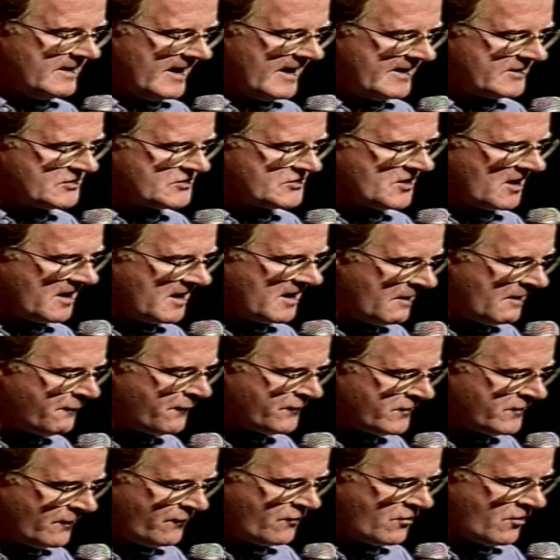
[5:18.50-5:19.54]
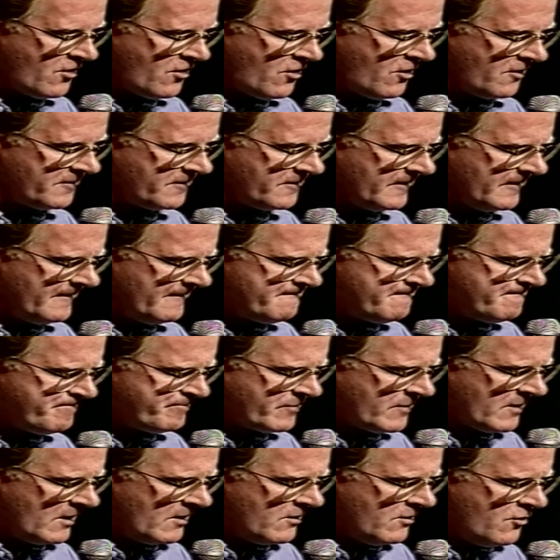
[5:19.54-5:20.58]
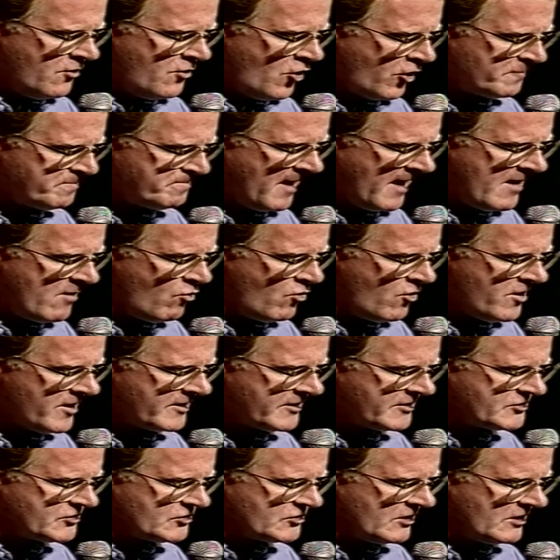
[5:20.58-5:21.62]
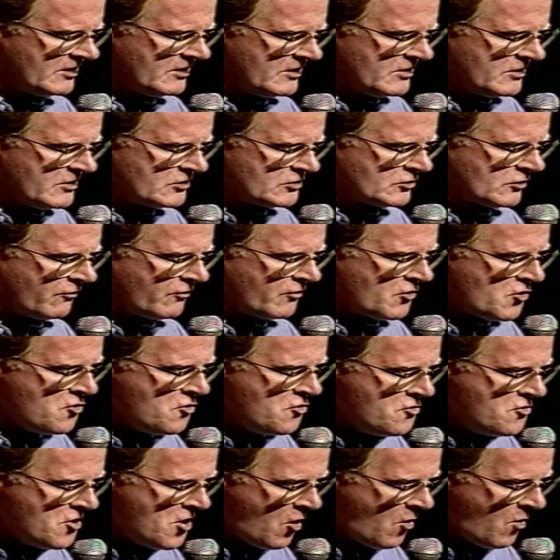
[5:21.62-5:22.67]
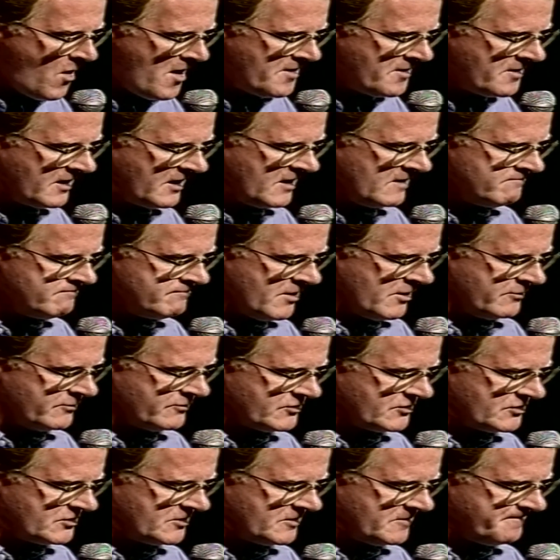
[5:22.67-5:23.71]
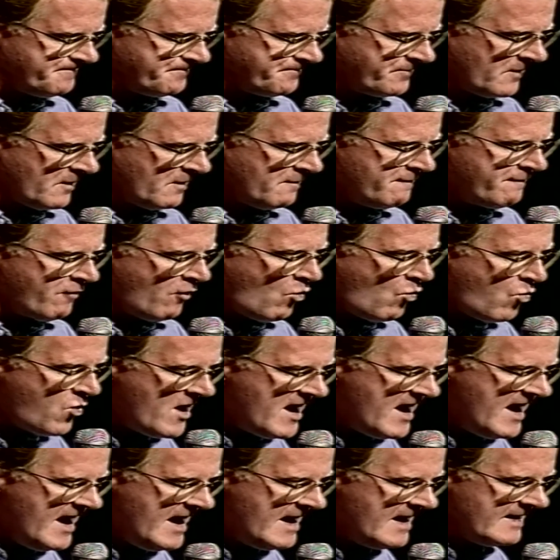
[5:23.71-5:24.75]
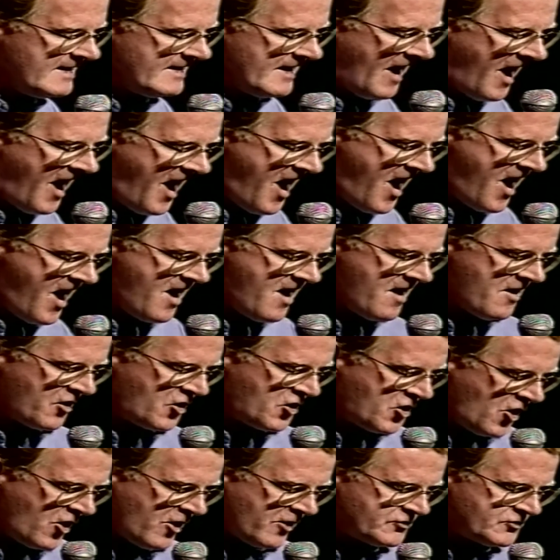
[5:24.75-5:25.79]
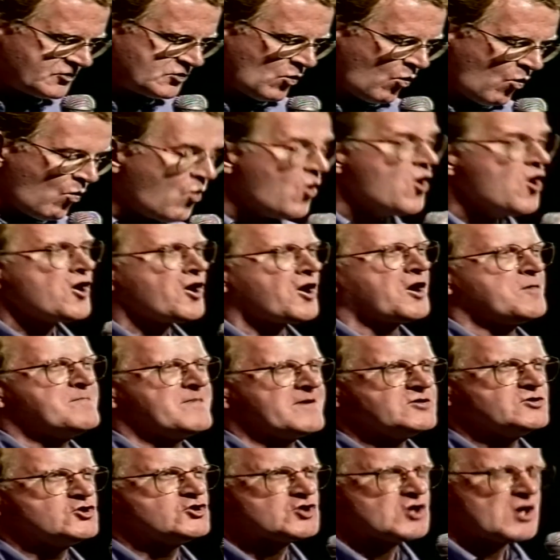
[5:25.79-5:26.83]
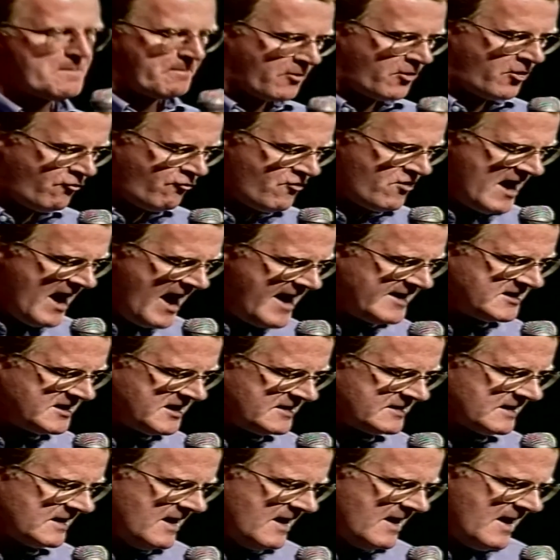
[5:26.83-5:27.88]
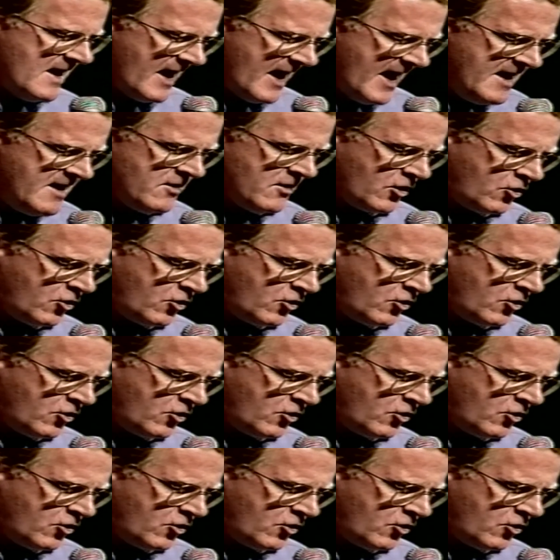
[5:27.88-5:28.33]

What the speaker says: it's the gift of God, not by works, so that no one can boast. For we are God's workmanship, created in